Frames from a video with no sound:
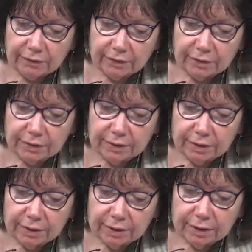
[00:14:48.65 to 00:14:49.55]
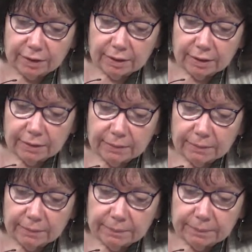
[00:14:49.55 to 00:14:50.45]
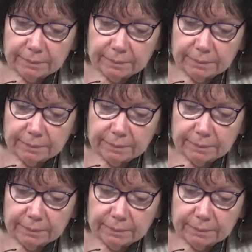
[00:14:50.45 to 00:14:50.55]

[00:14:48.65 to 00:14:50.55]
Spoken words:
No one is speaking in this clip.